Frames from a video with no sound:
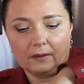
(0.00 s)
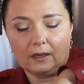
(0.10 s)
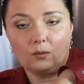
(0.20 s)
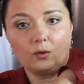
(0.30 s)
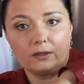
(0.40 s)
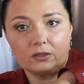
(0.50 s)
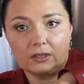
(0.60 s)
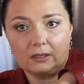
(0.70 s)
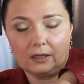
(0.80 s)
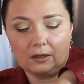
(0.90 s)
And once
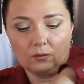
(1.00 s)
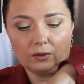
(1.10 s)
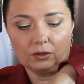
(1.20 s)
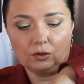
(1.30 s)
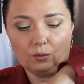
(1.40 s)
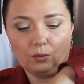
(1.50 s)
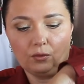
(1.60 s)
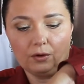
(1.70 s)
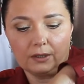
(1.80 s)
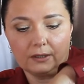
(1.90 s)
again, when you
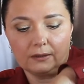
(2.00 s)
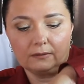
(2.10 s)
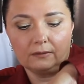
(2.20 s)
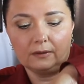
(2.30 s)
pour it,